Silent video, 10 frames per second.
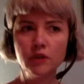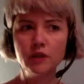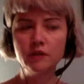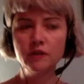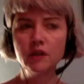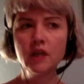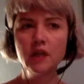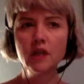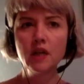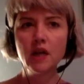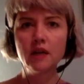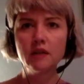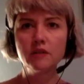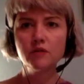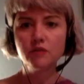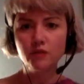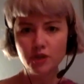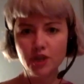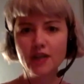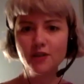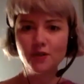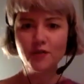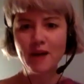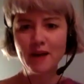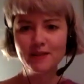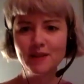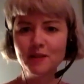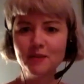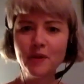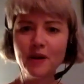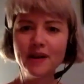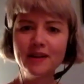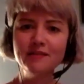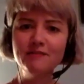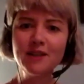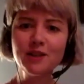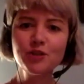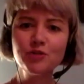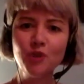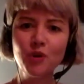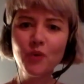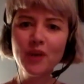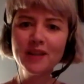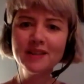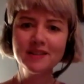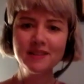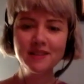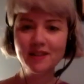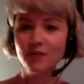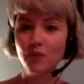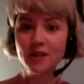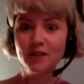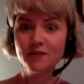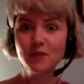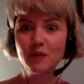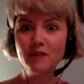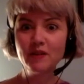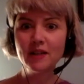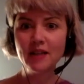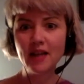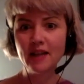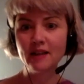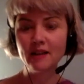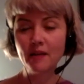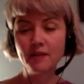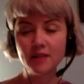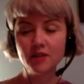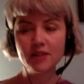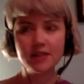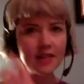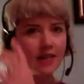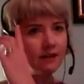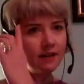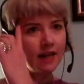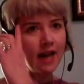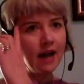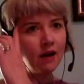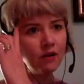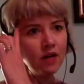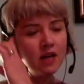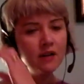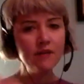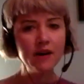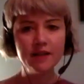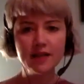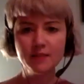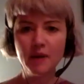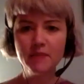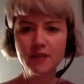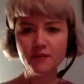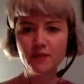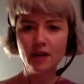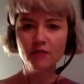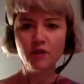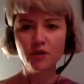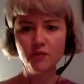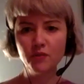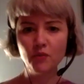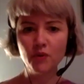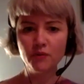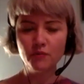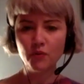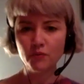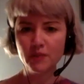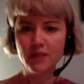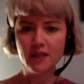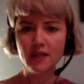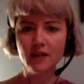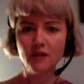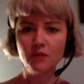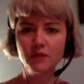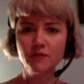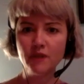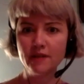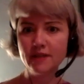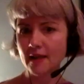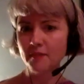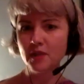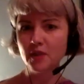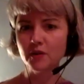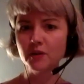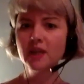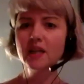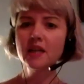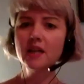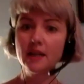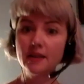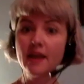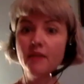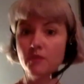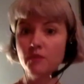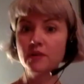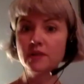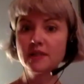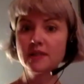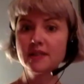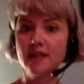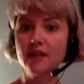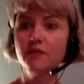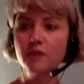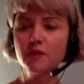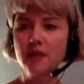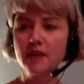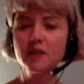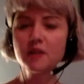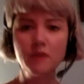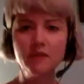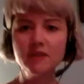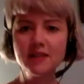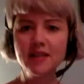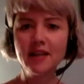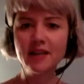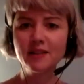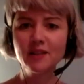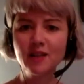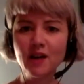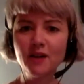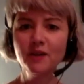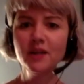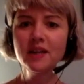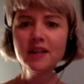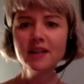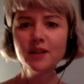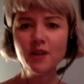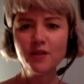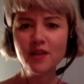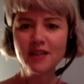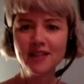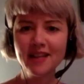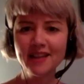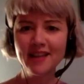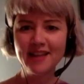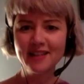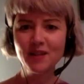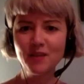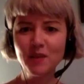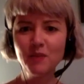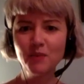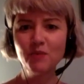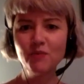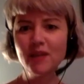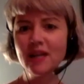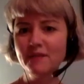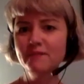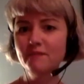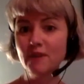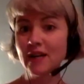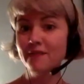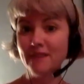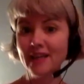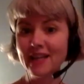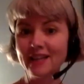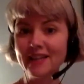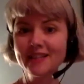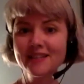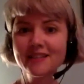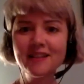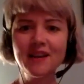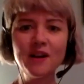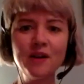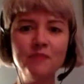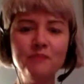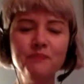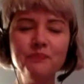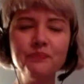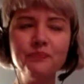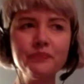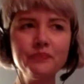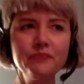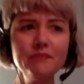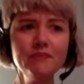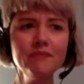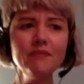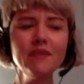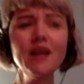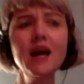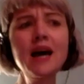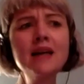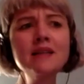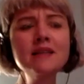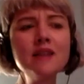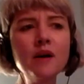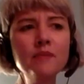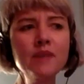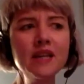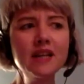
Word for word: and and sort of got chased off the mountain by a really strong wind, this kind of wind of spirit. And, and that was interesting hearing how various members of that group, one of one particular was very skeptical. And they were the ones that said, it feels like the spirits are telling us to go, you know, things like that. So people were really, really feeling this. Mm. Um, and, um,